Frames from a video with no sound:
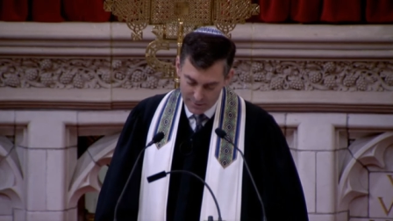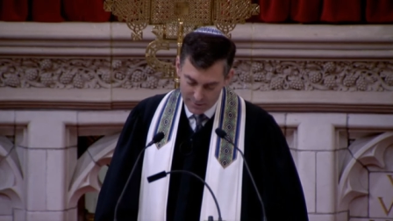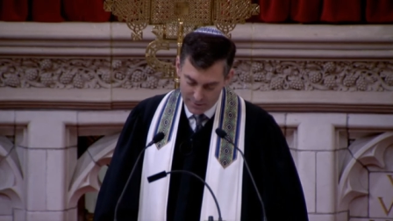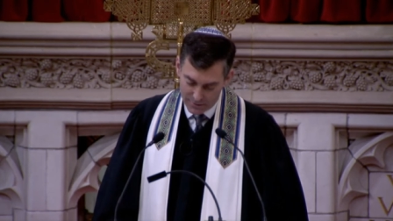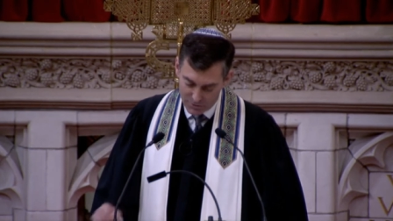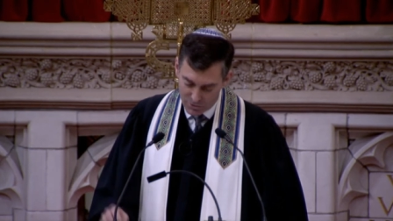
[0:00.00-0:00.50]

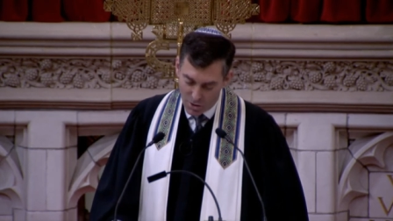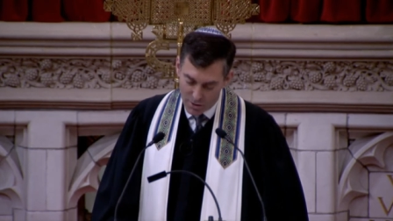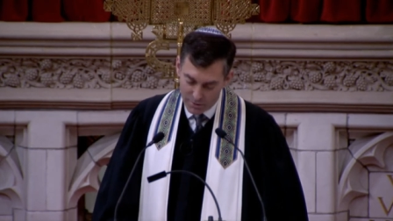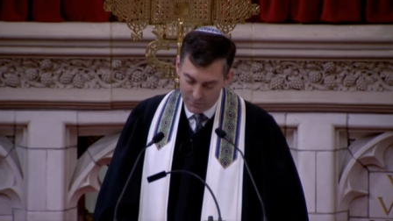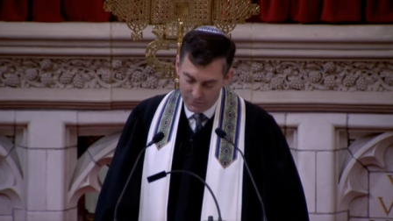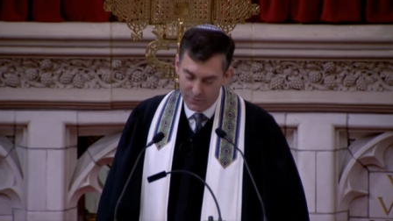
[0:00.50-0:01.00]
At the
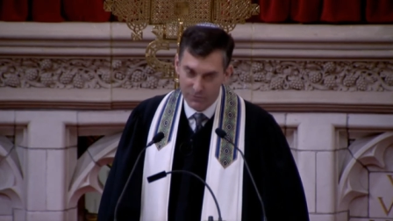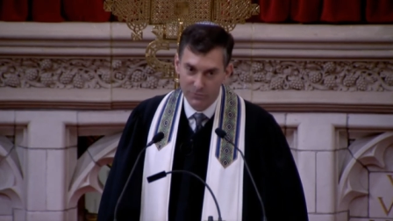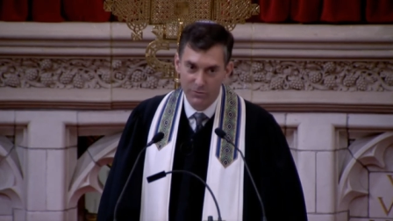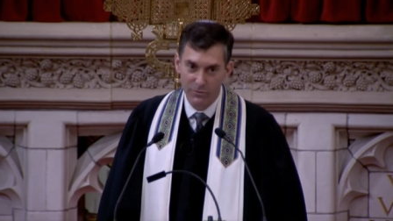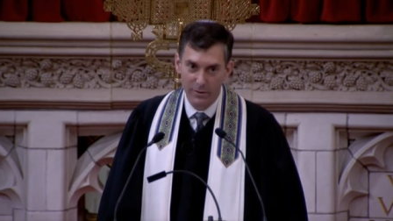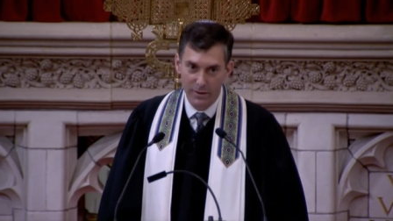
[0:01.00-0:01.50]
dawn of this
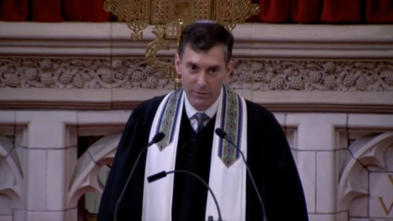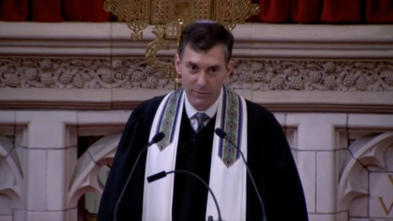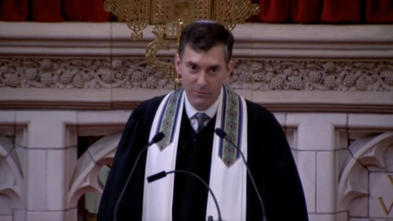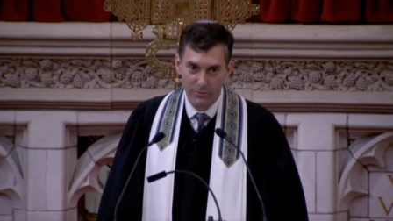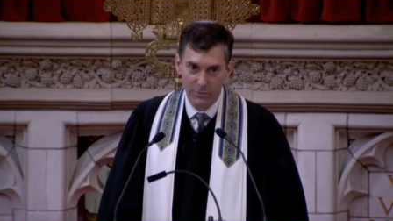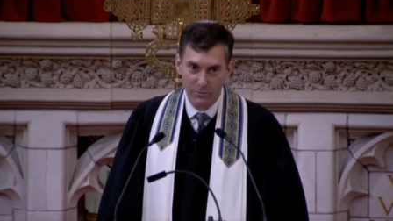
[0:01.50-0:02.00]
new
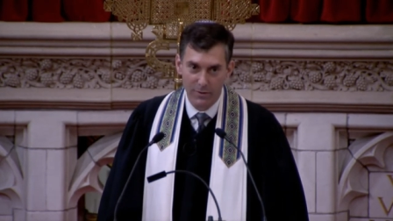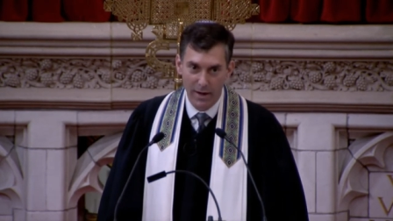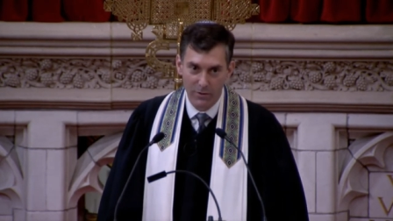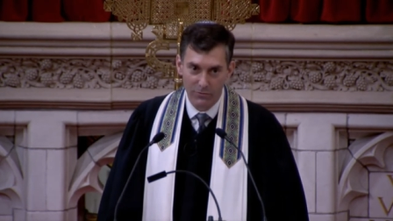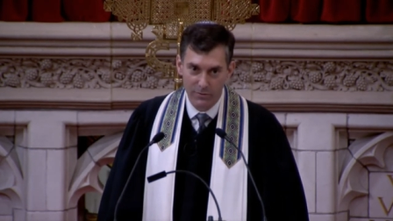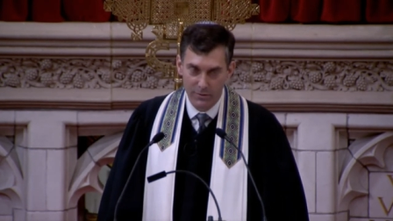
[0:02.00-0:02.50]
year,
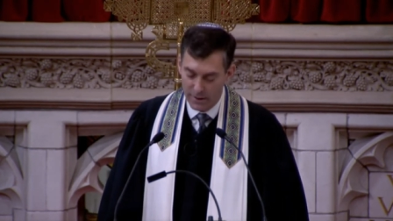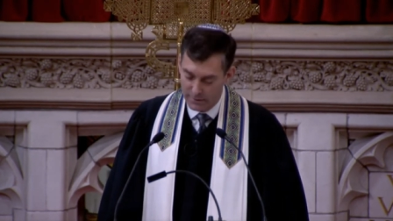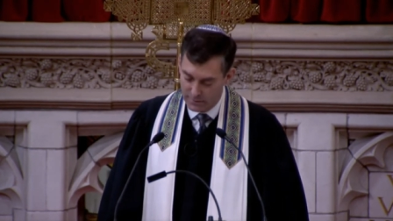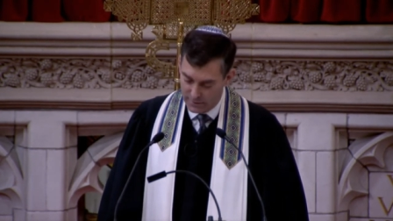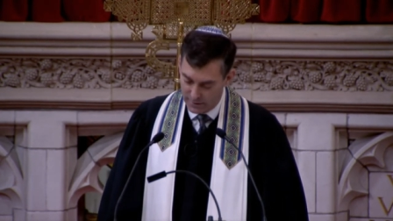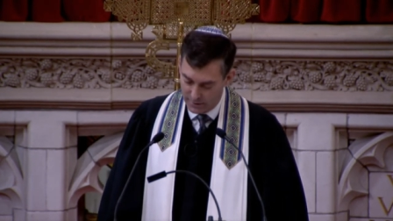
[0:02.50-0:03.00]

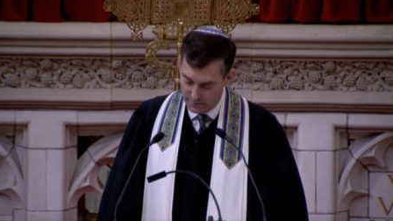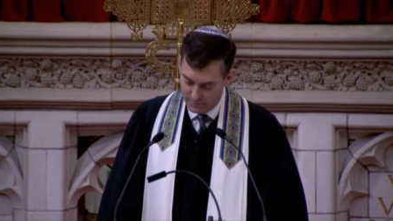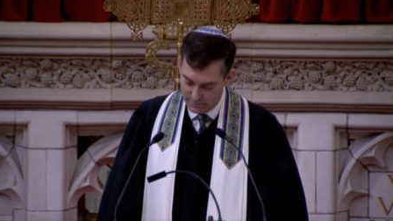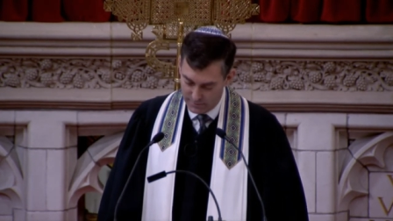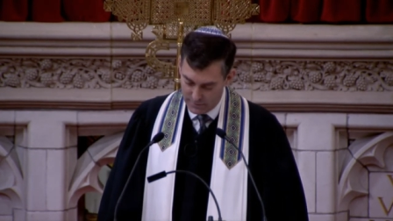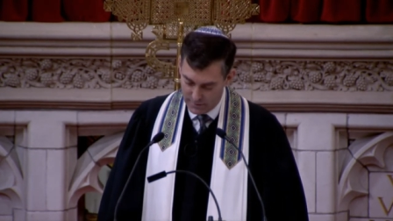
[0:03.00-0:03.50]
2019,
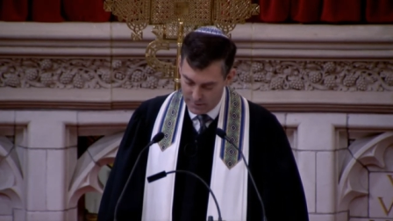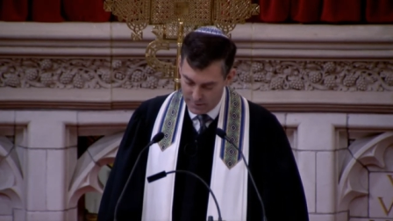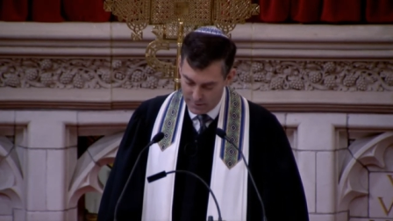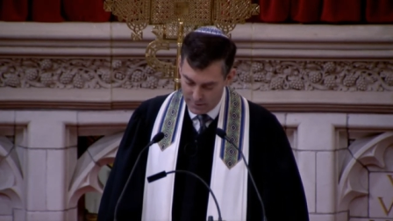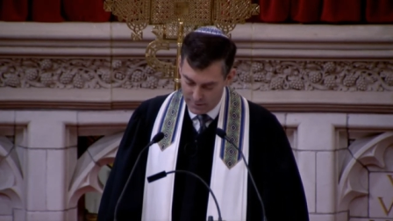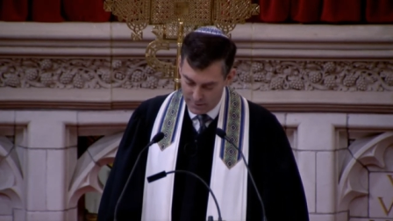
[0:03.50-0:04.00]

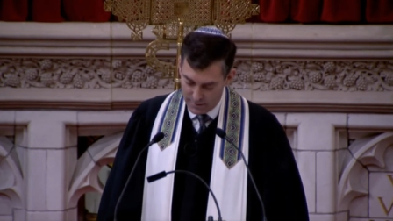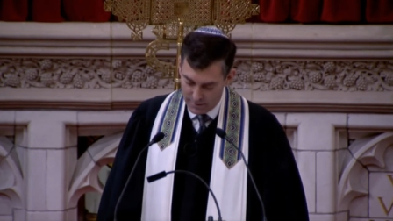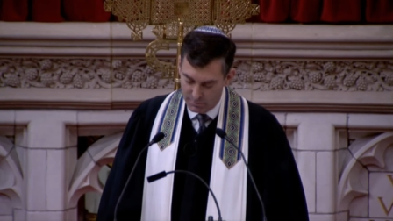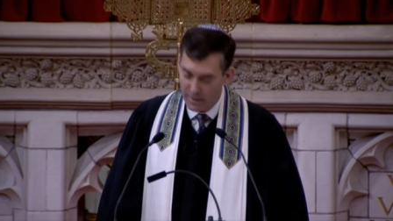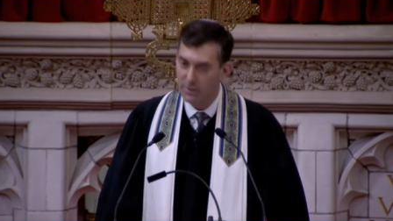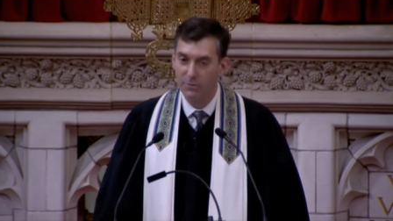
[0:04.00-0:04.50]

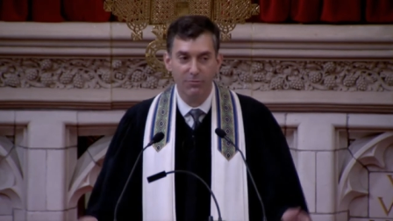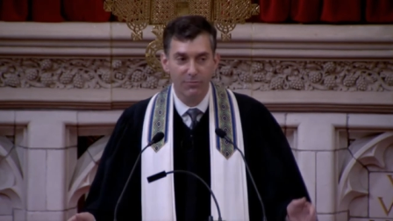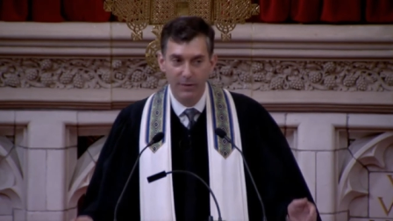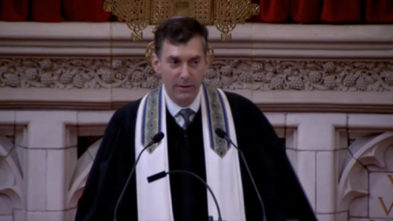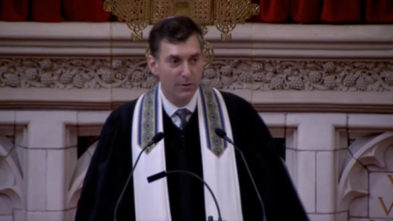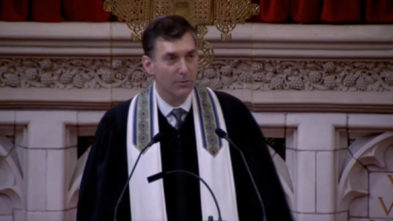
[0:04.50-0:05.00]
may the
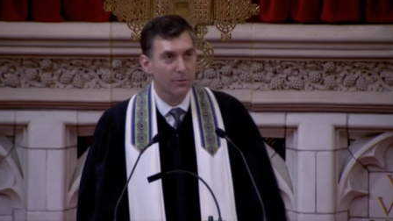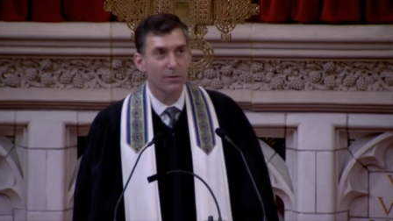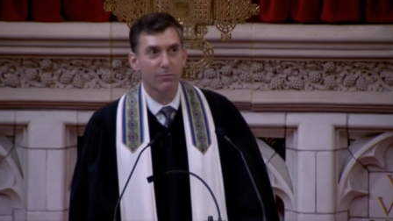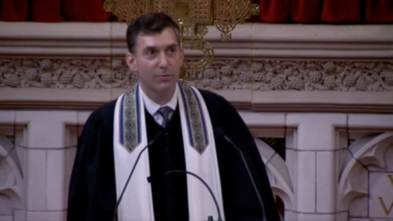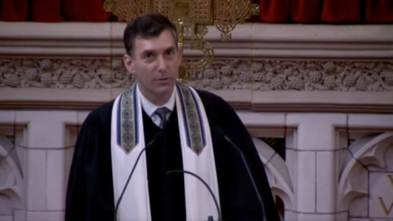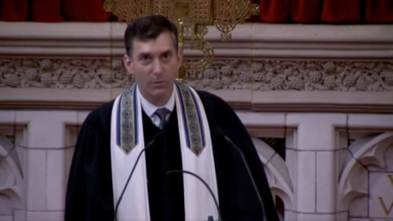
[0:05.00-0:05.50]
fear
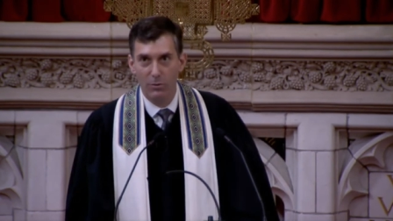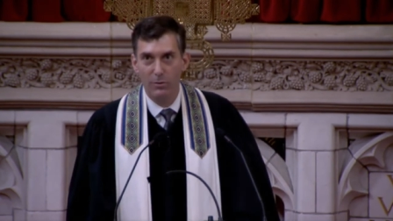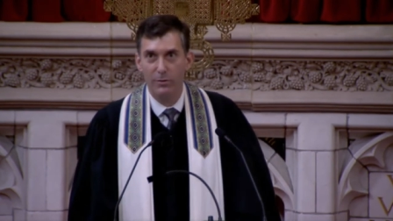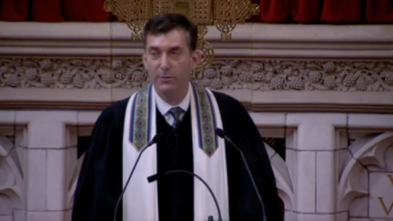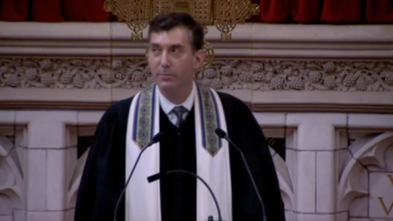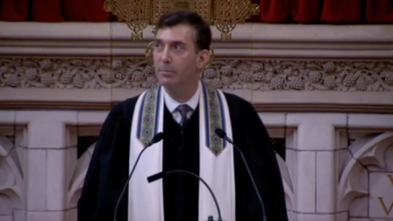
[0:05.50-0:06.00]
of the
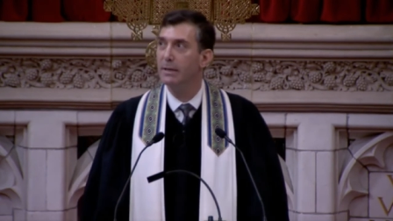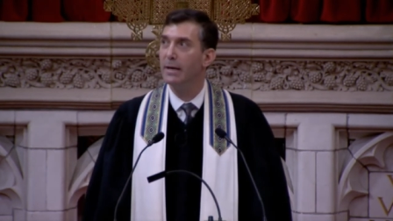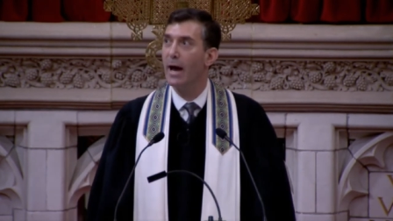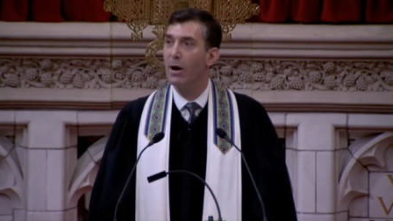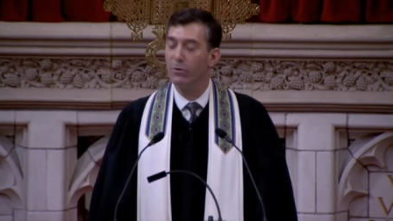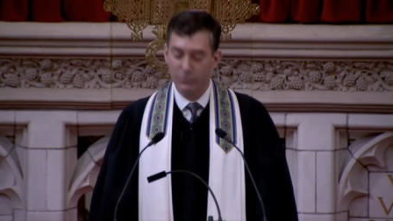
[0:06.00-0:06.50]
Lord be
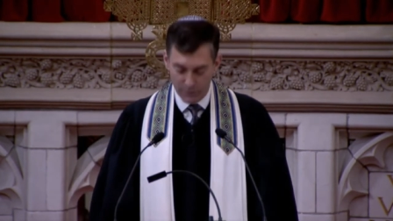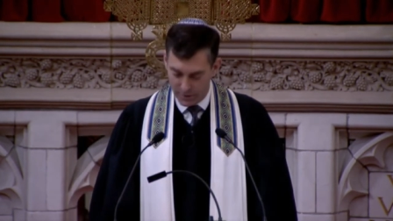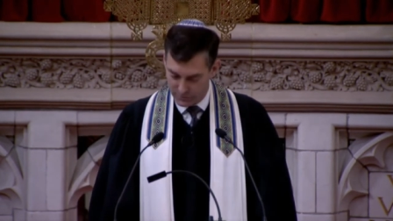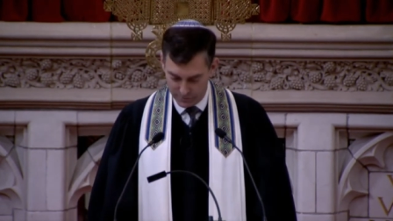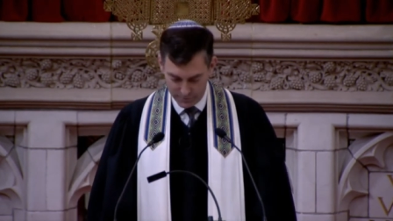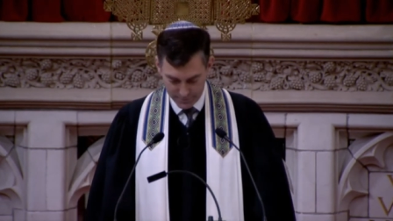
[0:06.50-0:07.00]
our treasure.